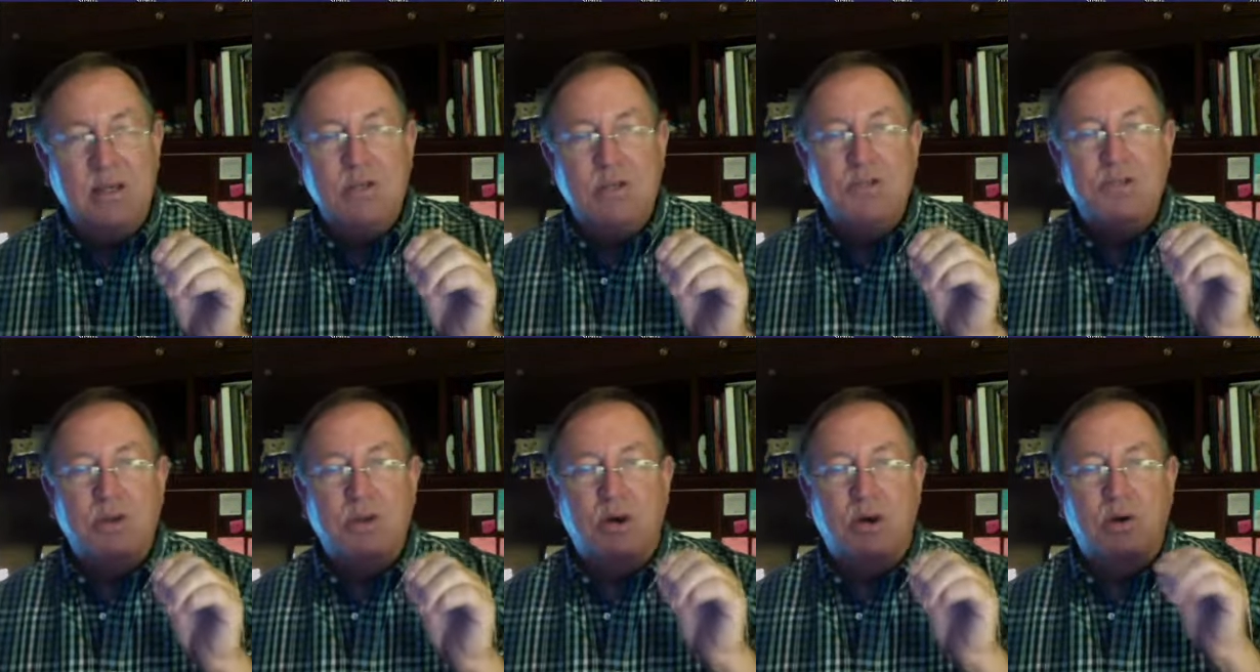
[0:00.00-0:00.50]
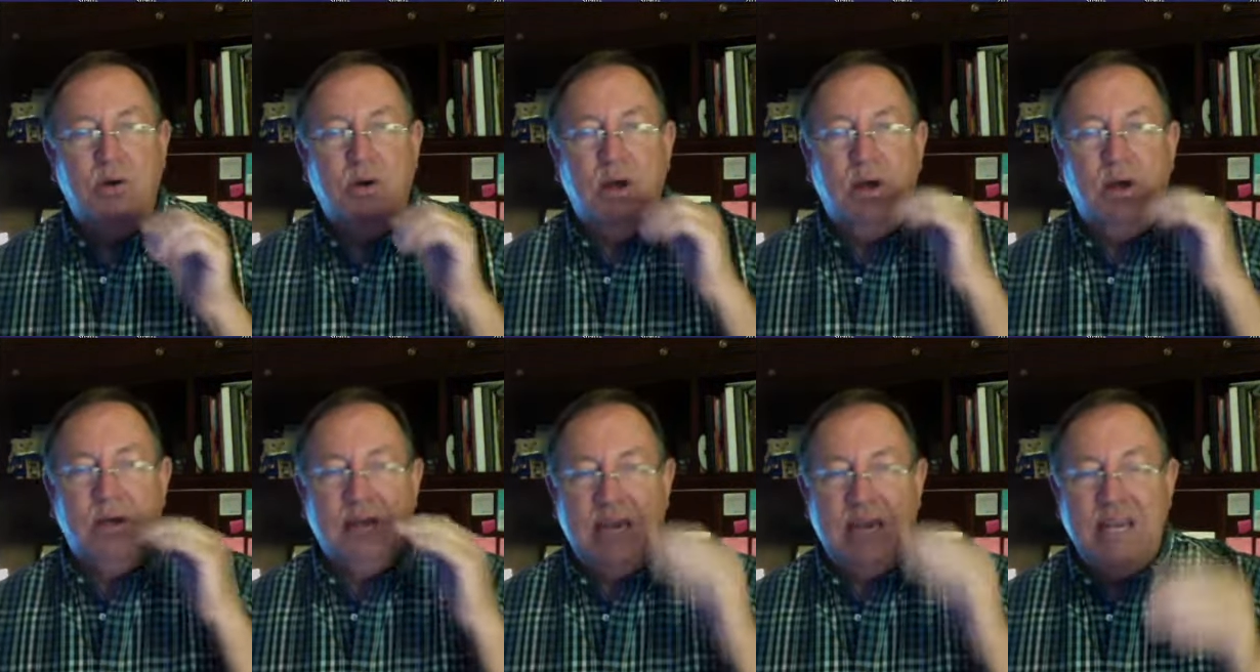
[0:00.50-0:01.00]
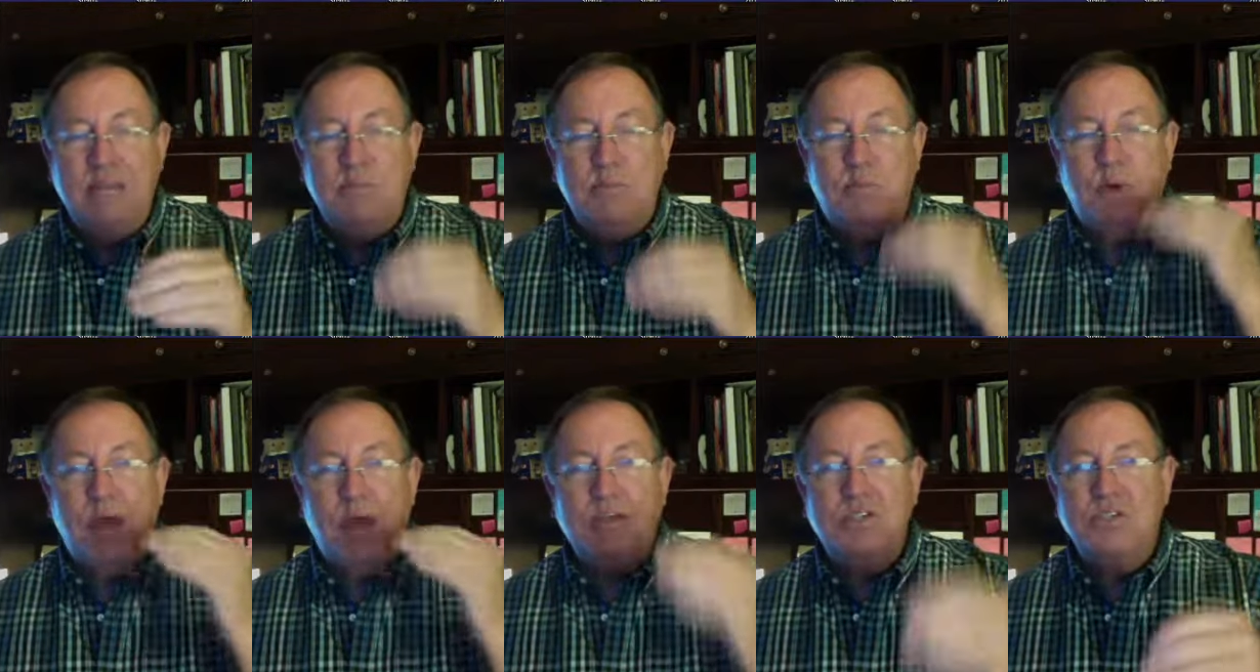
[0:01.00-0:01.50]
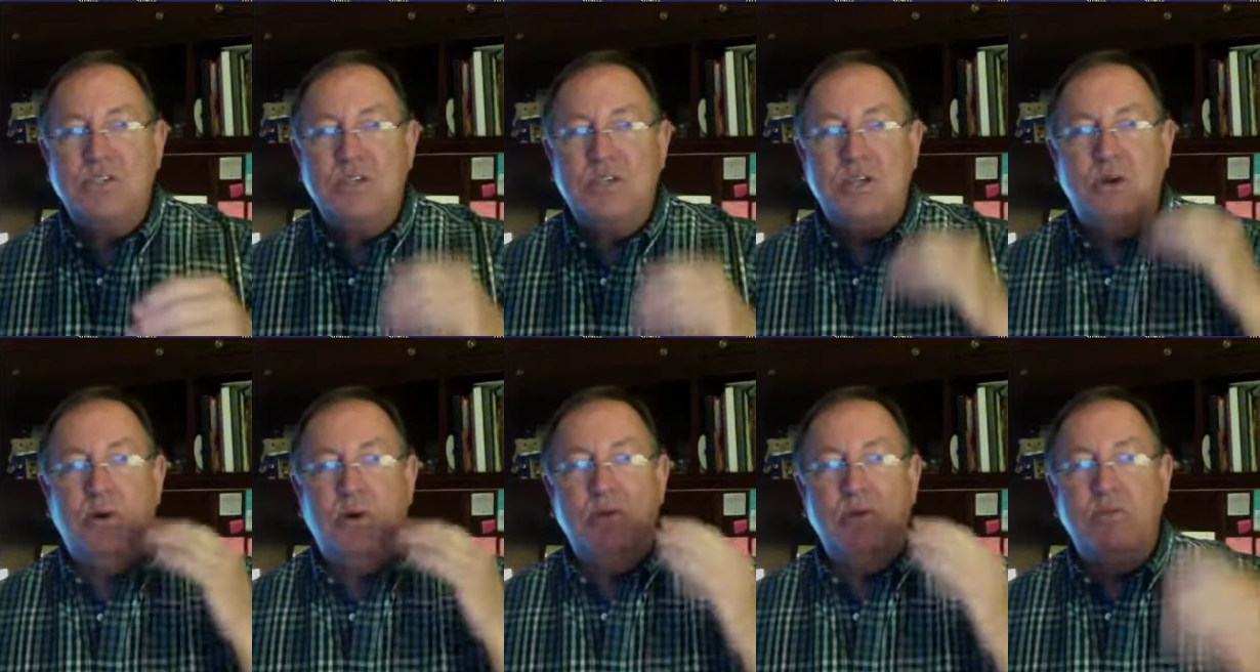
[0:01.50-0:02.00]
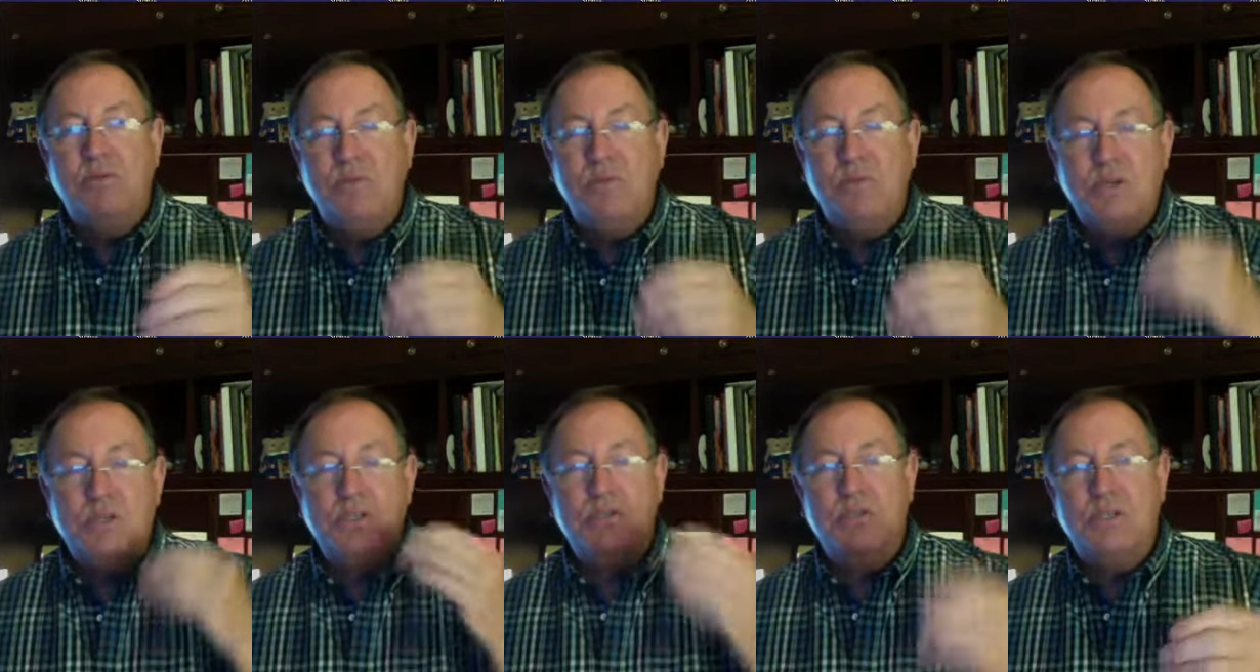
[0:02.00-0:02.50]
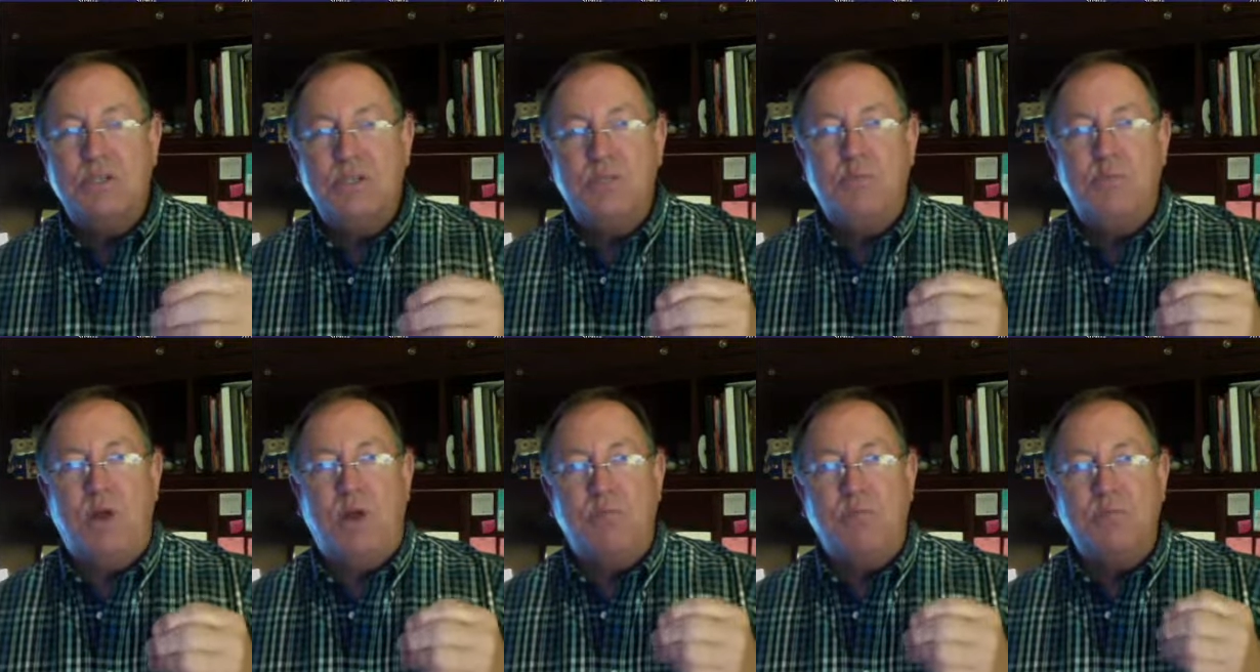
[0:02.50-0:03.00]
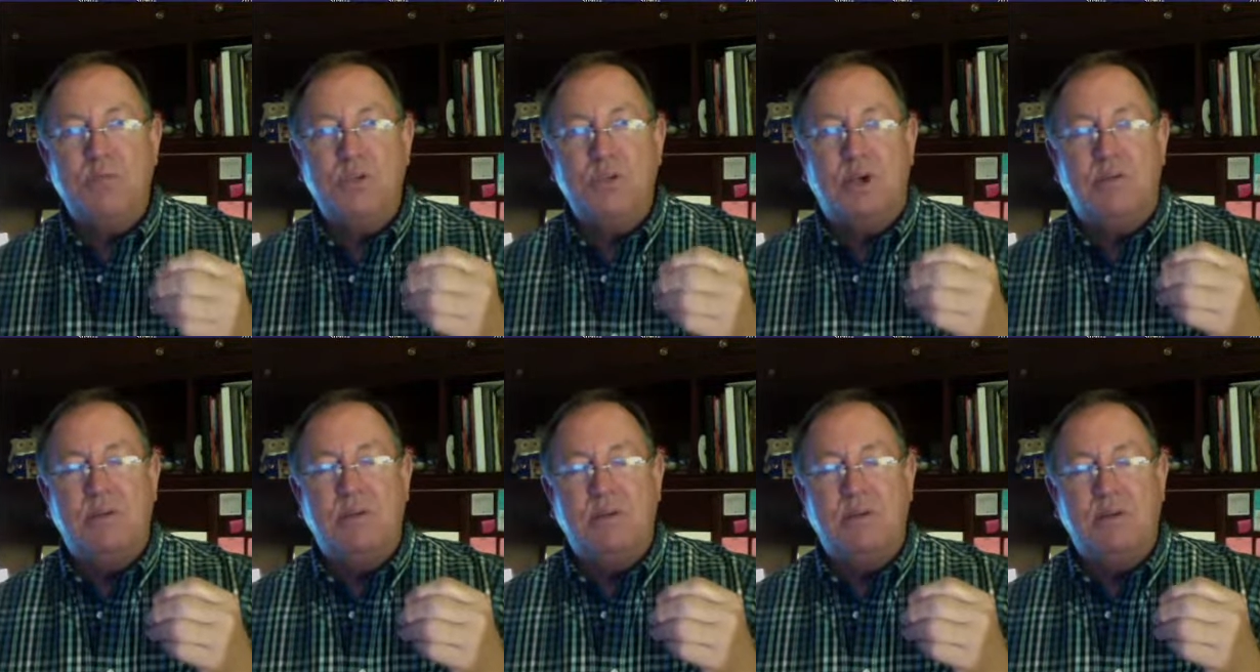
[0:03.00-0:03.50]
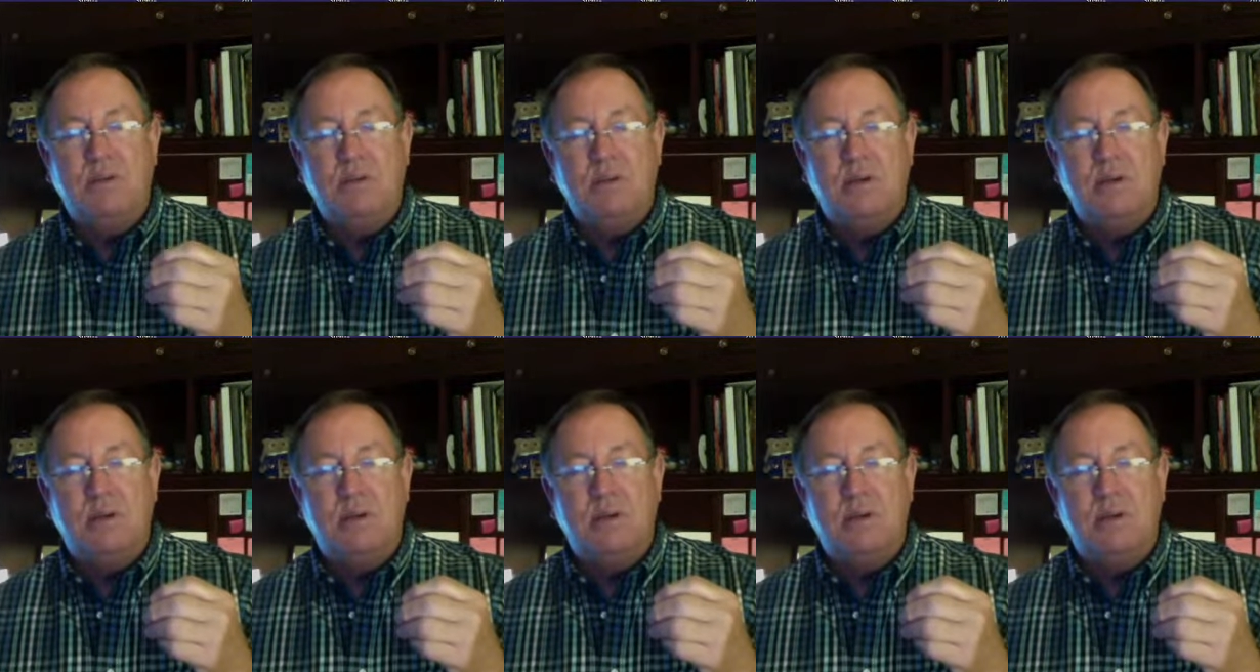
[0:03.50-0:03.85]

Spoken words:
So getting practice in going through this problem-solving